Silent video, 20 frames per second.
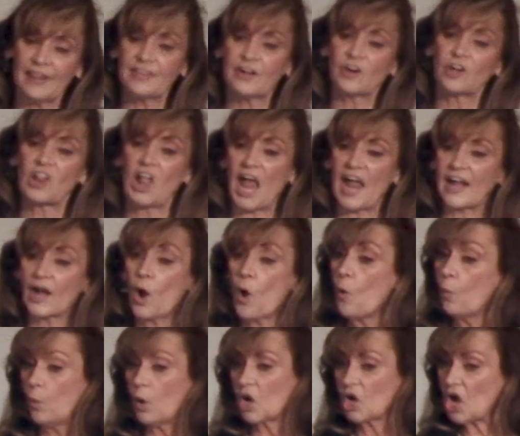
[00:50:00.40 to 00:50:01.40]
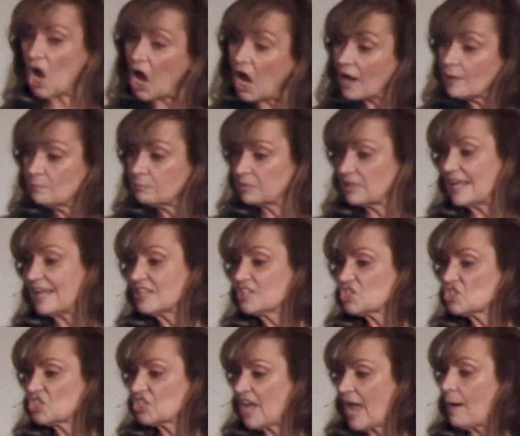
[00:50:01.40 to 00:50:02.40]
they're like, well, God bless
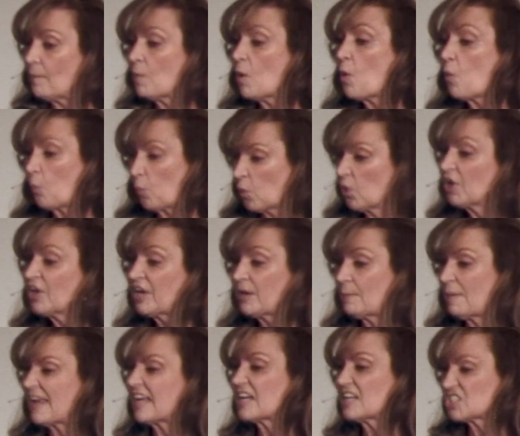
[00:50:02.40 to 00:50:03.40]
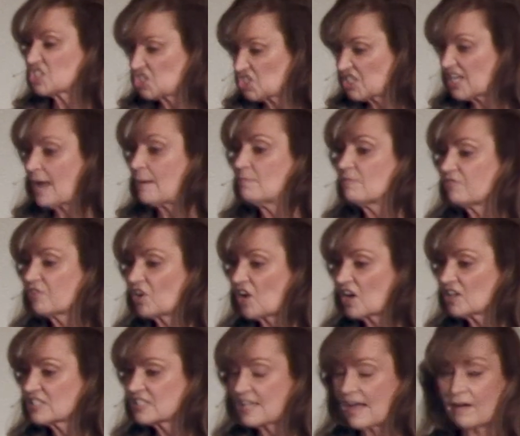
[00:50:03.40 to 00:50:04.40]
Shem. We're going to make a Shem for
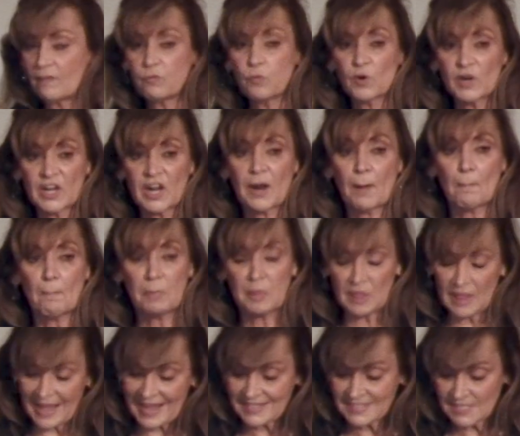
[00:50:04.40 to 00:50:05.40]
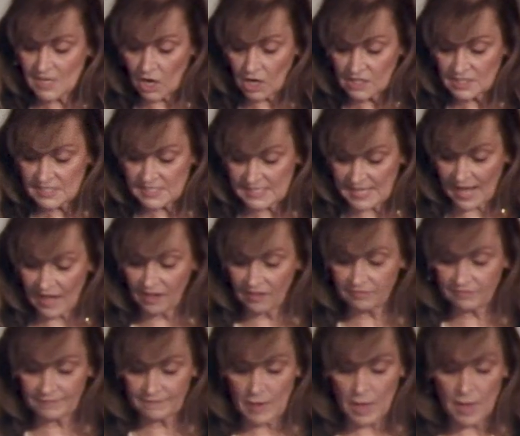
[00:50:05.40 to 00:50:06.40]
ourselves. We're going to bless
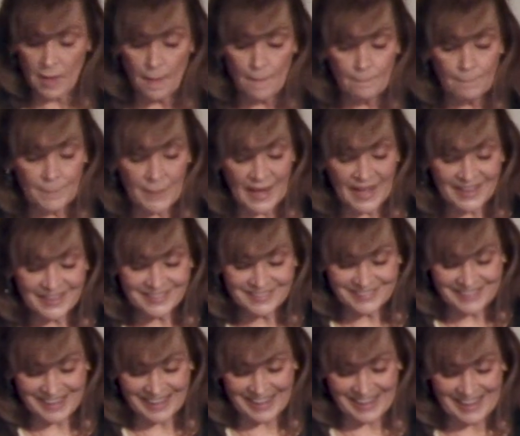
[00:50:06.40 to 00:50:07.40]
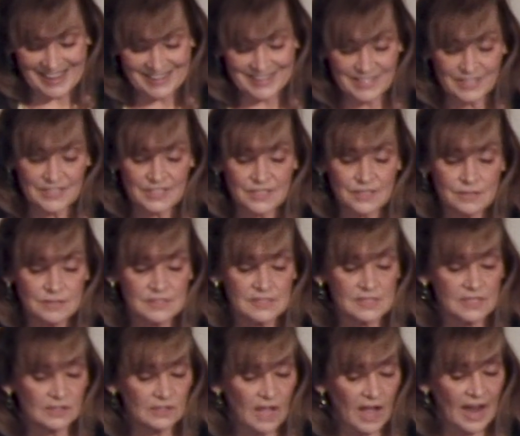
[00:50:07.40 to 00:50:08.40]
ourselves. But God used
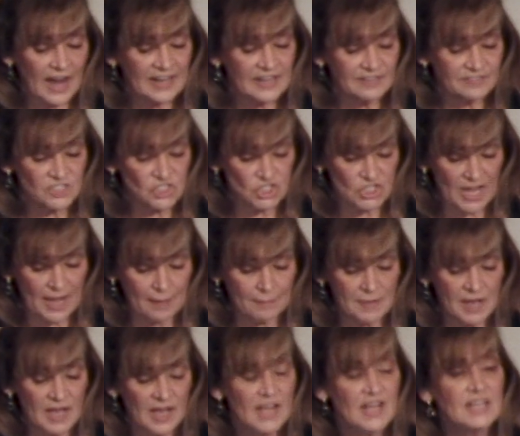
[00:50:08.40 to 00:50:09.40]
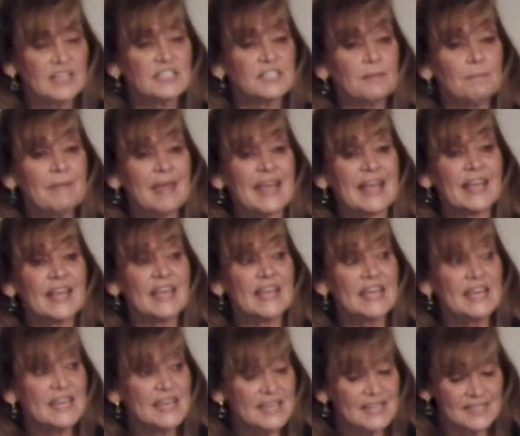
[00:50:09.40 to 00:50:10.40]
the line of Shem to make
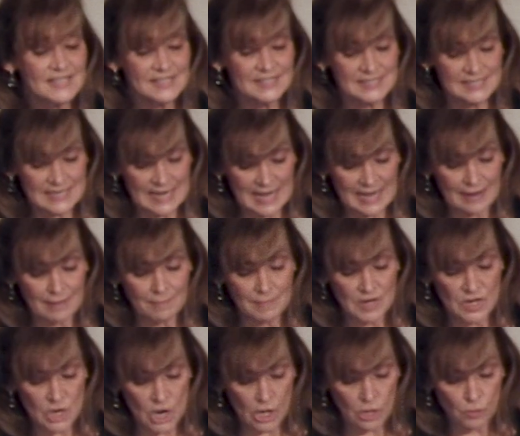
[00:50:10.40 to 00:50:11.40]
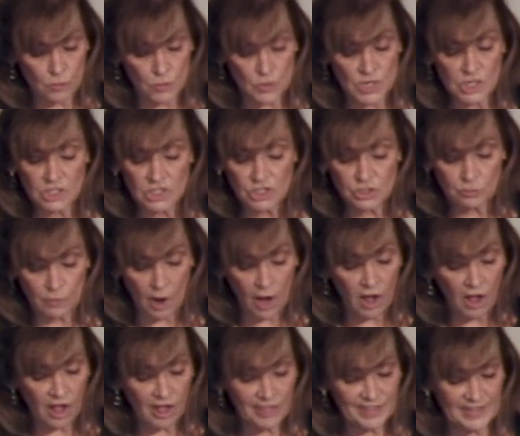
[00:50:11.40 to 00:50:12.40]
his name known to
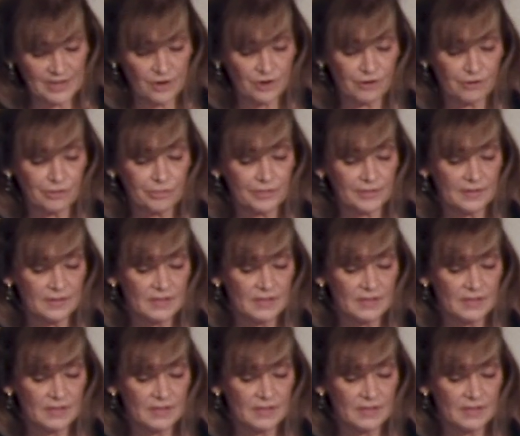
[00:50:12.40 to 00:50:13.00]
all the earth.